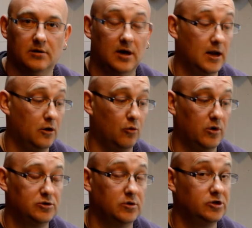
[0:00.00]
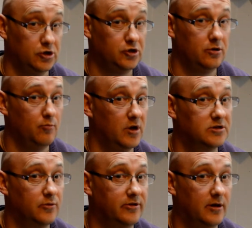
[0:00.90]
And I know which ones you shouldn't mix
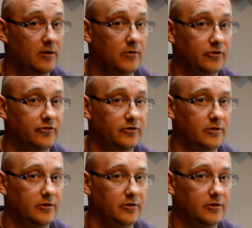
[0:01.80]
with the other ones.